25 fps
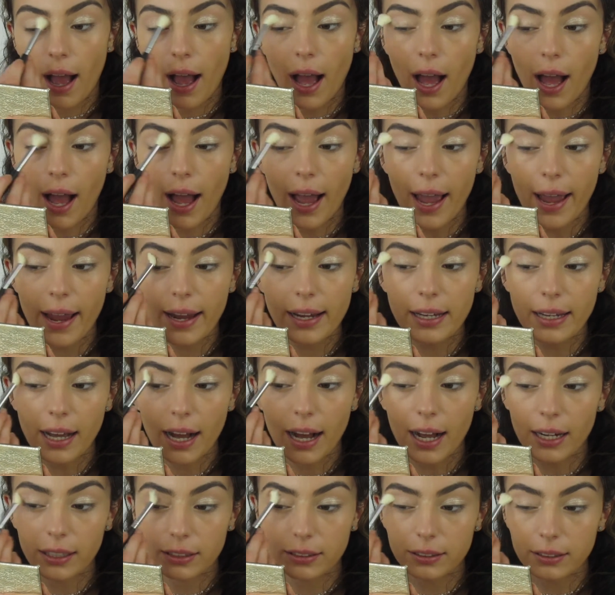I
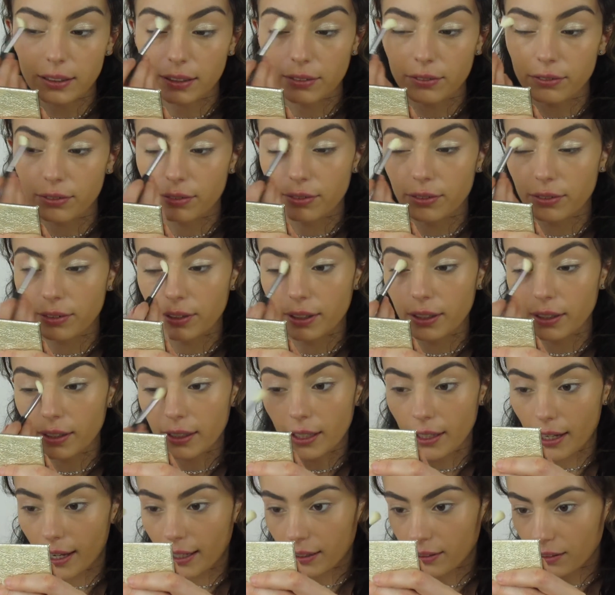actually really
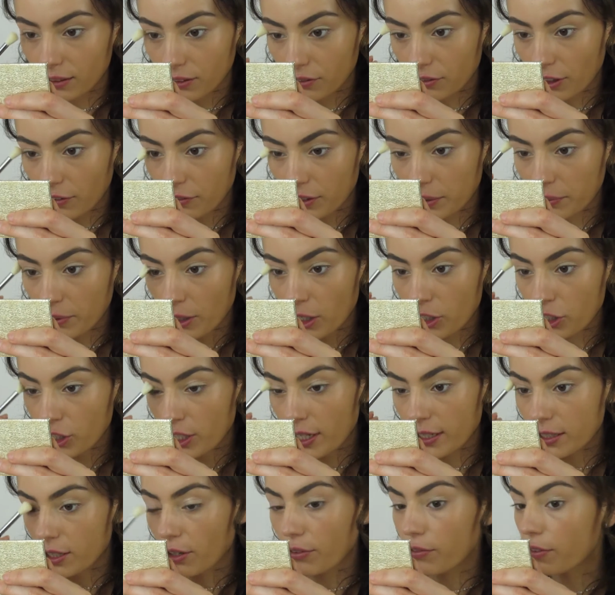like this fluffy brush.
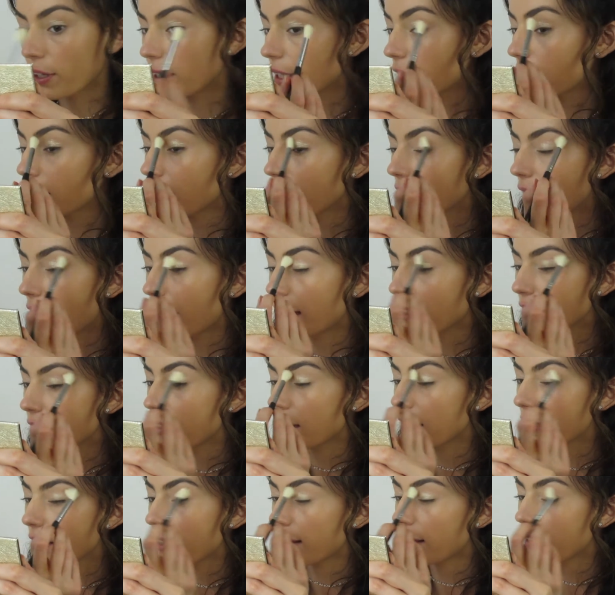It's a really nice
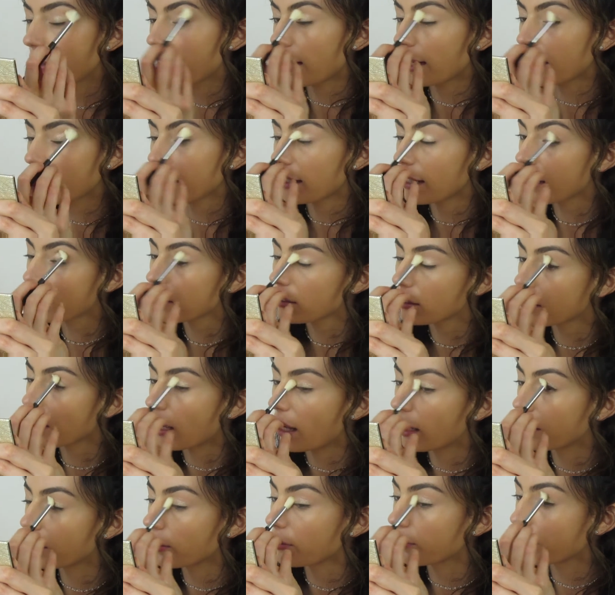thickness
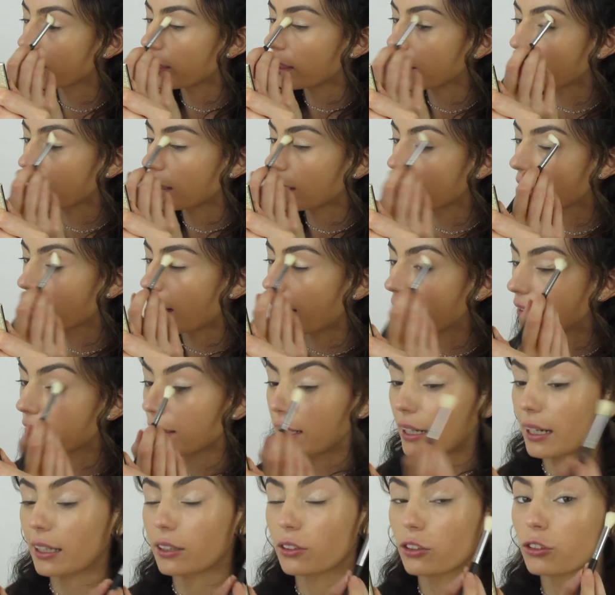and a really nice,
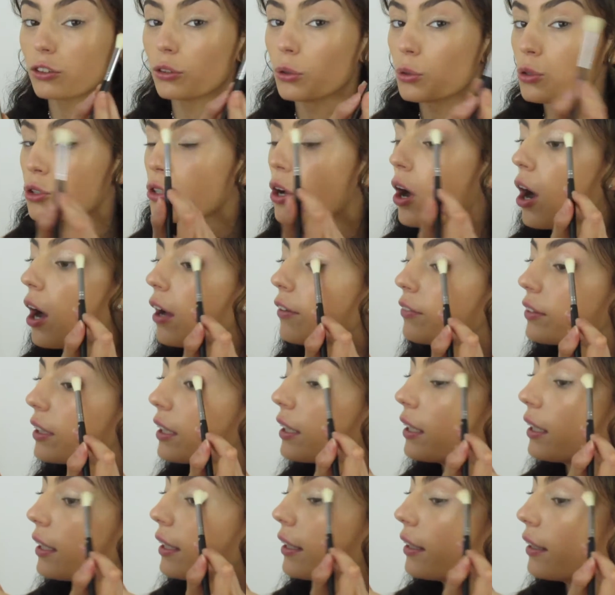like it's so soft.
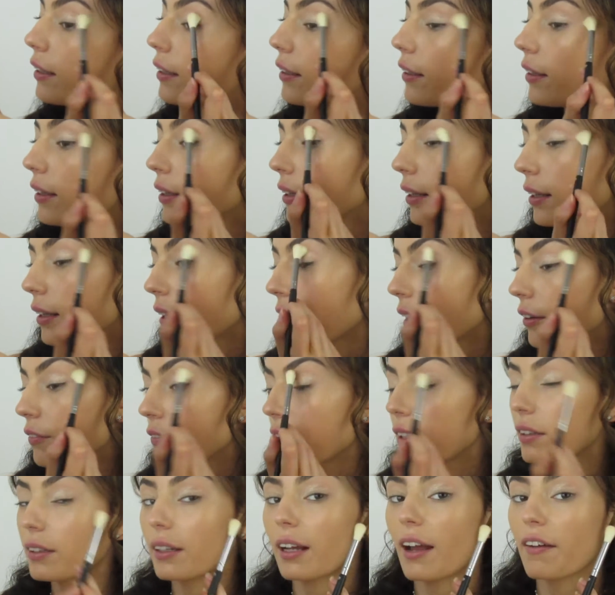Like it
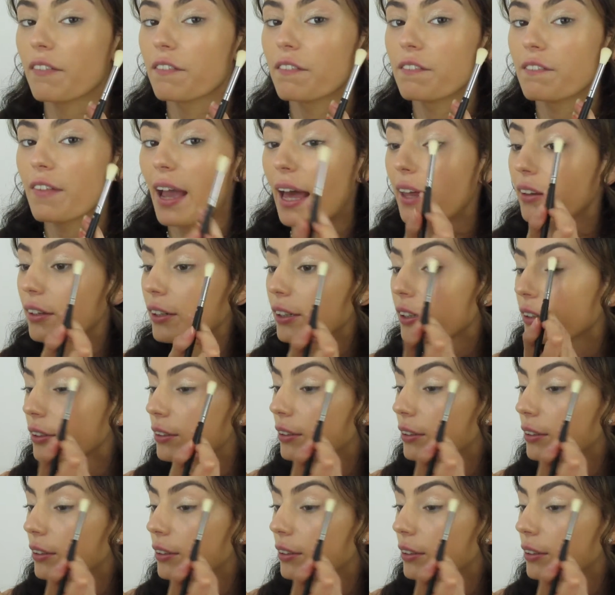feels like a feather.